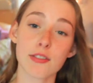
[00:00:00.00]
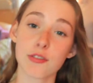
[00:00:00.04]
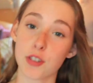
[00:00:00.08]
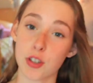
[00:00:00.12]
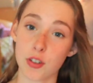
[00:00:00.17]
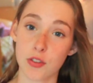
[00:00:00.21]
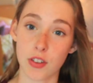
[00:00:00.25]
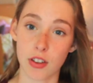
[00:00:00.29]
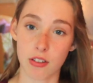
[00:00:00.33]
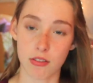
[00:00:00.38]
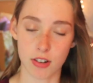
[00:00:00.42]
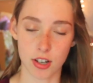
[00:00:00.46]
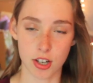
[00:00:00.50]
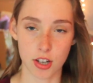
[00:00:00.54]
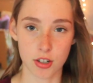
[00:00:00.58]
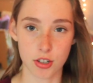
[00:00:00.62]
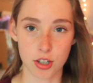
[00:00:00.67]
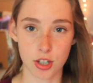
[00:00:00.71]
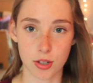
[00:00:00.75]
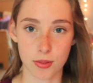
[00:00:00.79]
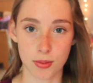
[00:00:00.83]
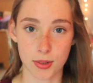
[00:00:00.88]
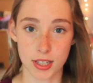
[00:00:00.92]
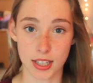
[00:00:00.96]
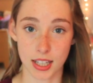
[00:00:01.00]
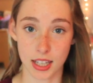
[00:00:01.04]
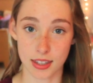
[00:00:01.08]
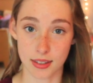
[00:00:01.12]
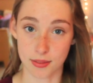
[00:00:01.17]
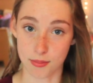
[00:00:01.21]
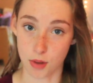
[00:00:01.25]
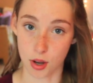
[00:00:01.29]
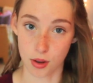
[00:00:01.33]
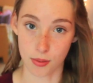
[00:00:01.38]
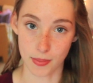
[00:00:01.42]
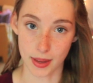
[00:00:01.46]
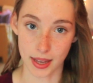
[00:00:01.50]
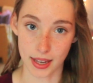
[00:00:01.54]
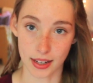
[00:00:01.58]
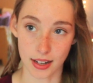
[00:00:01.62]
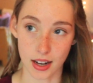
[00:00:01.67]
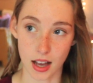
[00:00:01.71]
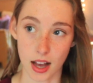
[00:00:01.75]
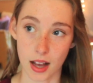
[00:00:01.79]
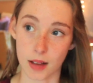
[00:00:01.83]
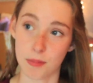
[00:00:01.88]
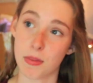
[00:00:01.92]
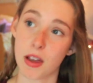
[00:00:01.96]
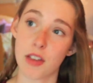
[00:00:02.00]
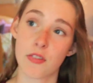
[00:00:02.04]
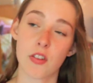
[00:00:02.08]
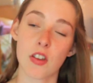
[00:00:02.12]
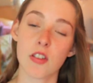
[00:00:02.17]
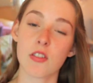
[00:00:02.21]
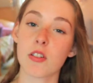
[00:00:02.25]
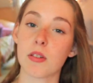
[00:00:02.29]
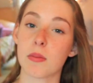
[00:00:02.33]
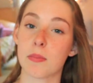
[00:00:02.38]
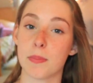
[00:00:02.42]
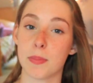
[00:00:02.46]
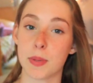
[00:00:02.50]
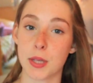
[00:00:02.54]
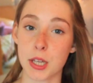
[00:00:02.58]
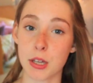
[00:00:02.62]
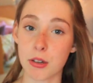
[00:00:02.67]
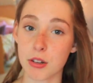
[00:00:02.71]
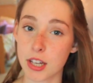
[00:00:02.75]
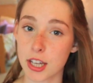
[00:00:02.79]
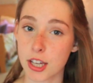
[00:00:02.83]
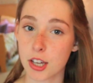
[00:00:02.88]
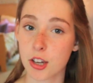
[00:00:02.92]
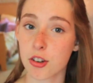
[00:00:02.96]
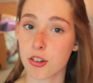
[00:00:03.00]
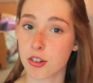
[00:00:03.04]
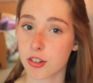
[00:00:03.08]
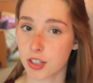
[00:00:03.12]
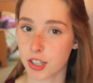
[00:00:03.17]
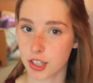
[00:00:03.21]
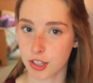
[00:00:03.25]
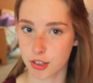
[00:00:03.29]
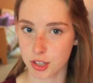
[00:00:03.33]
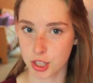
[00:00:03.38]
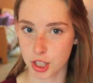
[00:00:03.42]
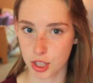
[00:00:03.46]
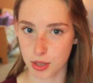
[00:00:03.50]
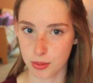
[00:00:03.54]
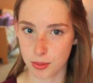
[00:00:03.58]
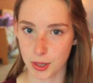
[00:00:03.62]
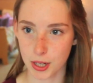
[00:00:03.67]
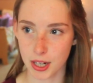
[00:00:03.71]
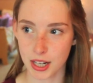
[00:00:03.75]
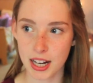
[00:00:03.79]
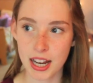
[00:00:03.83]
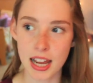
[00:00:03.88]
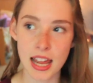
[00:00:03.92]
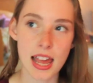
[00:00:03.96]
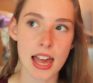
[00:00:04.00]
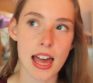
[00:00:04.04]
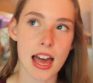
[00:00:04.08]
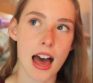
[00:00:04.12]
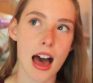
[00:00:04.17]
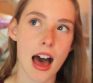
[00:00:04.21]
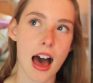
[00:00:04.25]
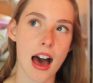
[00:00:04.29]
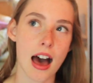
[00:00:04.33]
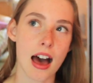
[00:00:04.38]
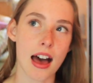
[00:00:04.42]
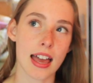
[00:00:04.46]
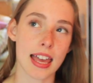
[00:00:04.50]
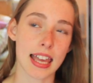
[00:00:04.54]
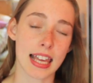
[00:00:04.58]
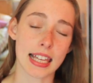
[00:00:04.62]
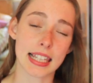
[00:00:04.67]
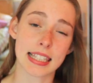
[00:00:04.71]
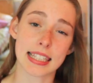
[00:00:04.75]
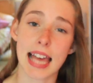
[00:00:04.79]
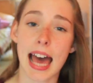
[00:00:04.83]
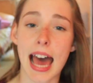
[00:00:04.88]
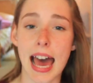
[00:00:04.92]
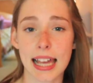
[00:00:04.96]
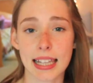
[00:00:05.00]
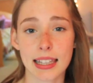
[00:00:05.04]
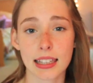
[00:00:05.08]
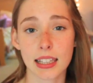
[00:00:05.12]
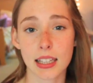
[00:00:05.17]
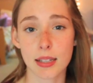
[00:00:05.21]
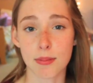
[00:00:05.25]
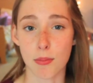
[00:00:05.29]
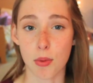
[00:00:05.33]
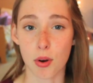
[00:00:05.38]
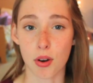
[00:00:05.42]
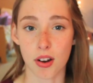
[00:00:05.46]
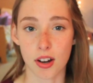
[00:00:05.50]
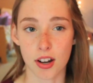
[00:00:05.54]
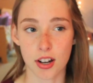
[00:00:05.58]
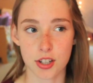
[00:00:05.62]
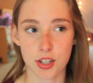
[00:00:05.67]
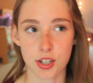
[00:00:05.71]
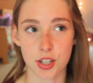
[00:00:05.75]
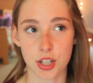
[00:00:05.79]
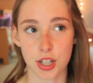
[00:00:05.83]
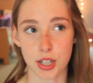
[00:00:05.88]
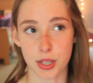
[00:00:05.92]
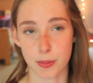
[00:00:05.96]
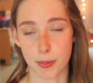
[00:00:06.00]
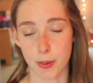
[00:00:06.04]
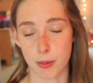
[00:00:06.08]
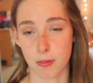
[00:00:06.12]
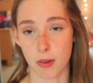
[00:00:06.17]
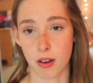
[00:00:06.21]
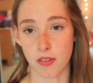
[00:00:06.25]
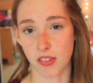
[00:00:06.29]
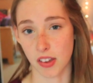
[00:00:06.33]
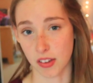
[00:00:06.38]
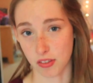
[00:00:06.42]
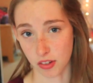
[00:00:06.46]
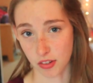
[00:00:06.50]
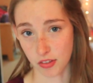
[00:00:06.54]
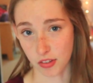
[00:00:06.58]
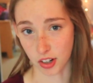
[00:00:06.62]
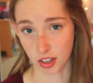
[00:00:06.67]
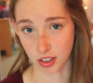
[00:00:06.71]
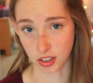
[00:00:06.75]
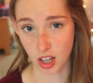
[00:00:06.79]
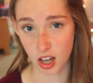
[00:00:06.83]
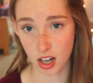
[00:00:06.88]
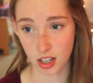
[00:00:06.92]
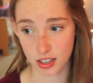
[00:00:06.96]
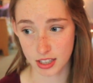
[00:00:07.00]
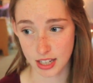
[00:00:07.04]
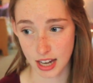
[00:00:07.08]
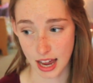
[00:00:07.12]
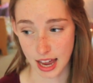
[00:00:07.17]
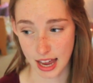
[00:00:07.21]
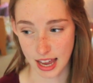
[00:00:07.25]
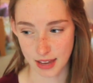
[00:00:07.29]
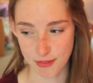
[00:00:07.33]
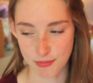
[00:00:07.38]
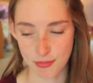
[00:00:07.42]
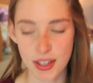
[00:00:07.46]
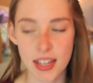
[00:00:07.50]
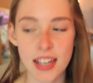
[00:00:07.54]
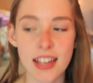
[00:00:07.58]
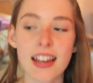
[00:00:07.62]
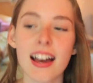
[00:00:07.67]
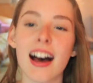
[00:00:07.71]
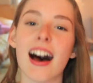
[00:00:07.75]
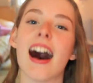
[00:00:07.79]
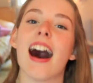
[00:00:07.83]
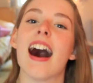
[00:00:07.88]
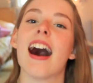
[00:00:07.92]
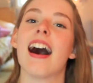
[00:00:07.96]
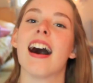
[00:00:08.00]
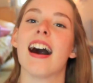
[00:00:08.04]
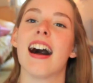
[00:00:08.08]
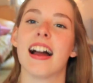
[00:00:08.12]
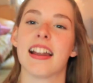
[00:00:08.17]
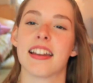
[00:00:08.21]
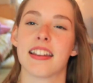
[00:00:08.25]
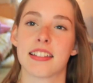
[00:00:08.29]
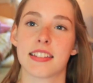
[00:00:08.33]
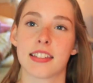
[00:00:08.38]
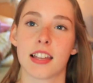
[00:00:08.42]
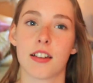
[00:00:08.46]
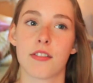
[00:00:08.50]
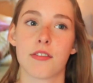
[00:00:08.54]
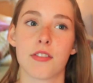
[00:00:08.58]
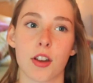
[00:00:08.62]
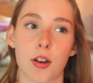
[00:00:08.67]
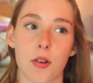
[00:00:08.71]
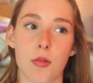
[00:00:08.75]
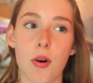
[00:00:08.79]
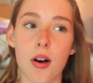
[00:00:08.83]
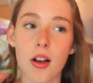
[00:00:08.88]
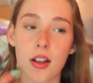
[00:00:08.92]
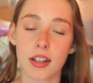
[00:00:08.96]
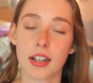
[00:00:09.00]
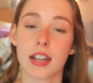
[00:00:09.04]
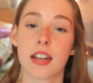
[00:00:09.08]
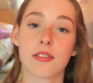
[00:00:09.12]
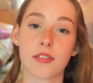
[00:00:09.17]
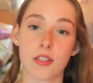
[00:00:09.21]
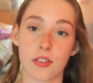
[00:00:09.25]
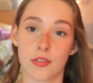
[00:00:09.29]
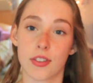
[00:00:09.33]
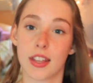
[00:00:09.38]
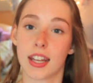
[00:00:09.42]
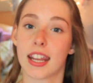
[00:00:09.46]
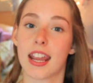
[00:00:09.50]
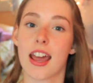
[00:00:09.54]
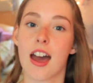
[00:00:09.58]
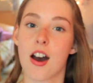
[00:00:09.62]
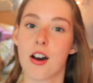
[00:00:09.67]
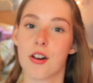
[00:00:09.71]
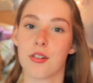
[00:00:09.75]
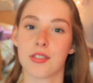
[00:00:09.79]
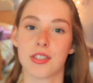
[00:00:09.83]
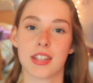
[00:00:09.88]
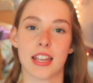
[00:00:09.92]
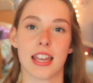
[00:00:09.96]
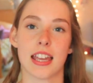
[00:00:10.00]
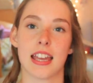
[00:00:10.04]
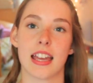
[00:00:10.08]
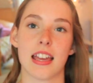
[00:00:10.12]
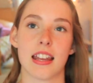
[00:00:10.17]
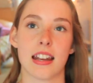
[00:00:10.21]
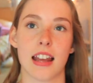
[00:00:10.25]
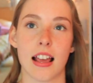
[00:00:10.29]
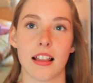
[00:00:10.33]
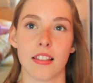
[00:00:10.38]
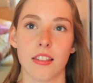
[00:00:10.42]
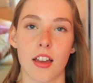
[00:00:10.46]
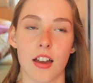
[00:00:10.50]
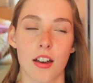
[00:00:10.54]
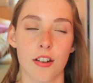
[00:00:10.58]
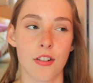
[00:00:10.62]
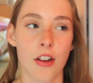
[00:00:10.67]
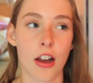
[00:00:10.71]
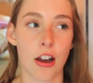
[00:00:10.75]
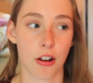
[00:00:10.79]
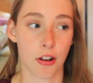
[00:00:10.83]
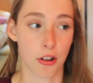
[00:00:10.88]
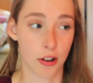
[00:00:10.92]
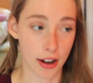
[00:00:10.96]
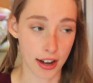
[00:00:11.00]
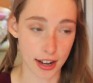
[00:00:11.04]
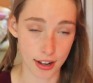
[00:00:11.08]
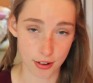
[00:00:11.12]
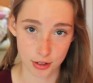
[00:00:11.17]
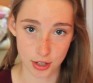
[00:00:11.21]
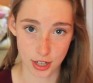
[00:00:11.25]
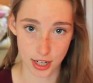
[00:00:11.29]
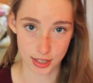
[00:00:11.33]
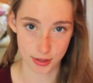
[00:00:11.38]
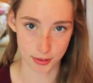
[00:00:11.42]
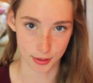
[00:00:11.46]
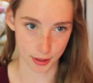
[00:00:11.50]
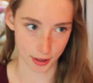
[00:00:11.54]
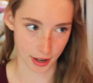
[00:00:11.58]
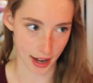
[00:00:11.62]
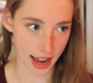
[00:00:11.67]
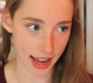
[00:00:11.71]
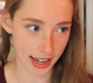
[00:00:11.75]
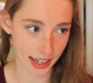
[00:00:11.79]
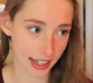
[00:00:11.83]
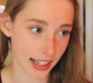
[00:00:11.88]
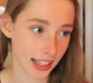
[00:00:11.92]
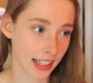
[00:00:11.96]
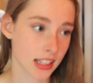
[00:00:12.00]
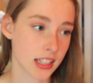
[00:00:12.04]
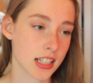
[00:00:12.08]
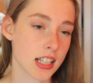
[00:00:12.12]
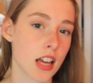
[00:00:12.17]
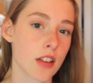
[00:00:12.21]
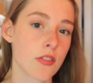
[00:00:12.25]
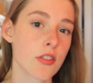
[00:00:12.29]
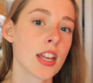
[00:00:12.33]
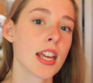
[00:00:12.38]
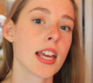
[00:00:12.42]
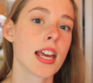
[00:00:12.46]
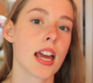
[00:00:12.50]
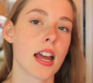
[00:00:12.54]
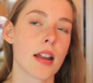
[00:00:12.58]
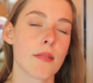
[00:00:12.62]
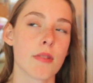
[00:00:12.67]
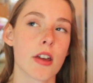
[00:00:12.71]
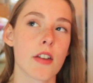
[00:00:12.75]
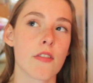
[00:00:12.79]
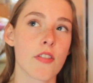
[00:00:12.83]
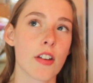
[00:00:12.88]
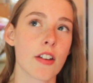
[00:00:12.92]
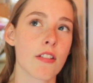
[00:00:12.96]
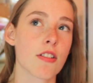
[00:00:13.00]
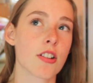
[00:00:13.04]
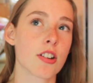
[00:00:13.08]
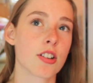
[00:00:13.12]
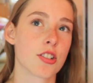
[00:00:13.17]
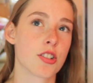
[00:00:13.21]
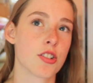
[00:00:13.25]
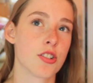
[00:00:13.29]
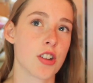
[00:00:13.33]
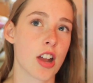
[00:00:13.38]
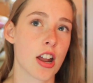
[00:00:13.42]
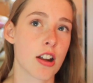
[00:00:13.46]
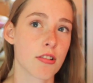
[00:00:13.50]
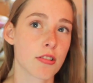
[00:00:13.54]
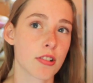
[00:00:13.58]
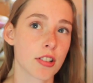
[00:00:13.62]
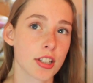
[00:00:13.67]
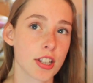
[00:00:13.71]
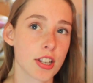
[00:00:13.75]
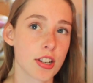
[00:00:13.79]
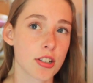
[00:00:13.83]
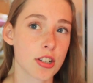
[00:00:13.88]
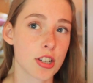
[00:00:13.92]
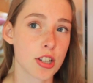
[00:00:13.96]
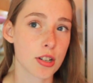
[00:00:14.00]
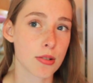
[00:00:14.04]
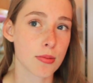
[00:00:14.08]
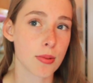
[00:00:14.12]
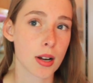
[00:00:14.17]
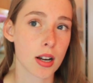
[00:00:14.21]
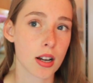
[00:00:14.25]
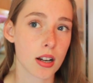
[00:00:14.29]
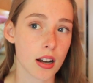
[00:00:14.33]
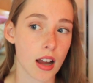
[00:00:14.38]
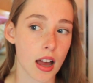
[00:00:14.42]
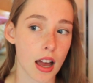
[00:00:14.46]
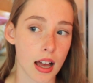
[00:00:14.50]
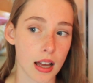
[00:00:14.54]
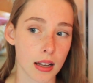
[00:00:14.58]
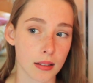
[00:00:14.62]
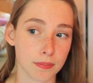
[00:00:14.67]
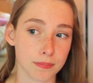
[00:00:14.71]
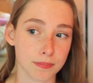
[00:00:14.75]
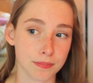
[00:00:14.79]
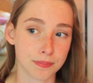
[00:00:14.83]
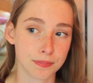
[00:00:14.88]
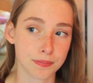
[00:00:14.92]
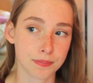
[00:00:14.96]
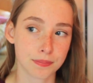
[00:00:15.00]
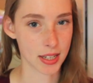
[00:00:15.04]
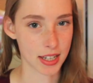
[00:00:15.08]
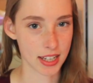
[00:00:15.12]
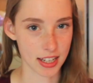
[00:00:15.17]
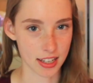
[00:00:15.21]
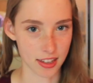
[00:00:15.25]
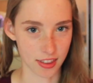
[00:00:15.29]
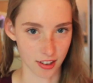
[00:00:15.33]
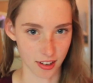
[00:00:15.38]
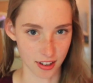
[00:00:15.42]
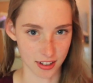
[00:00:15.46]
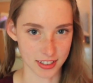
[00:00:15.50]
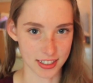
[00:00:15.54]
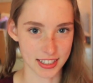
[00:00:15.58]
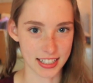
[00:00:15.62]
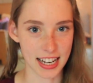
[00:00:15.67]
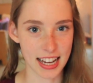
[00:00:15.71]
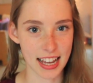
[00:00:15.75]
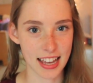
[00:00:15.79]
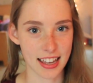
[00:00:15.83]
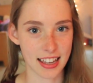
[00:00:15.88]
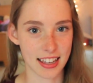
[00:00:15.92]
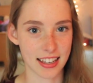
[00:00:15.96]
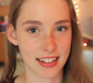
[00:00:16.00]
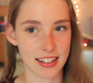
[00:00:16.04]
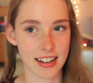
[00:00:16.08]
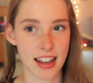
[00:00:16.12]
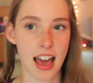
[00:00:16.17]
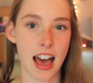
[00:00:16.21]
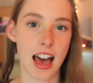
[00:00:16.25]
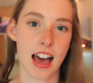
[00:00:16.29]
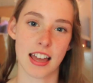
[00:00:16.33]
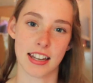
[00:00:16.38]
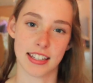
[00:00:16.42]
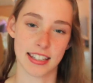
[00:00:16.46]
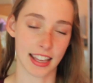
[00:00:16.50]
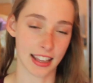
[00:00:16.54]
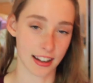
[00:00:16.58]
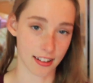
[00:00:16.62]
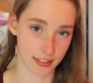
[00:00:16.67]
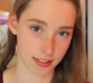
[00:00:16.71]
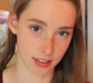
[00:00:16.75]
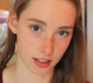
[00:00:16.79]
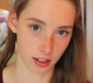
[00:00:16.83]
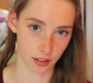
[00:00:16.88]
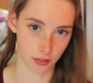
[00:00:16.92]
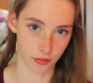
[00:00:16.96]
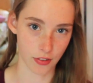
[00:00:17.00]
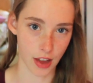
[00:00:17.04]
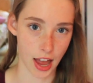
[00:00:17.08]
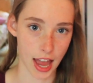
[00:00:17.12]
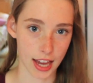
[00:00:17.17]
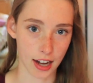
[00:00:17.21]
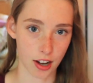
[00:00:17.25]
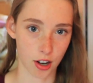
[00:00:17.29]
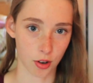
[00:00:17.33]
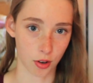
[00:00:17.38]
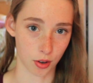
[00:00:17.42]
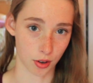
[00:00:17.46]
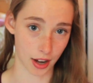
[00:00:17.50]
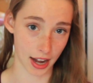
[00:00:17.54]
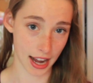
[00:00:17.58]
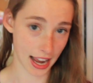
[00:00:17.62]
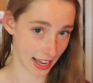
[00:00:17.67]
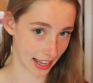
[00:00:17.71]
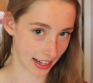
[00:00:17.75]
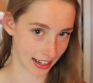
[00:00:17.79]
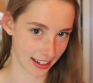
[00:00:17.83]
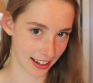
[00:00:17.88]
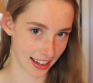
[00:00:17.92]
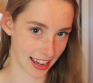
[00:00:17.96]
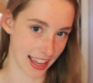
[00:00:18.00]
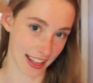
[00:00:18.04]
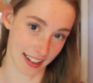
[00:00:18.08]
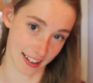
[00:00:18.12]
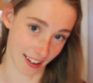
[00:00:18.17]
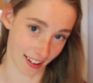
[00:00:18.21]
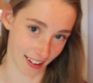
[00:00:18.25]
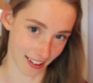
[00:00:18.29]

have a few favorite YouTubers at the moment. Um, my favorite beauty guru YouTuber uh, is Adeline Morin and she's been my favorite for a long time. Uh, I just love the quality of her videos and I love how creative she is with her editing and stuff. And my favorite general YouTuber um, be either Dan, uh, Dan is on fire, or Hannah, Hannah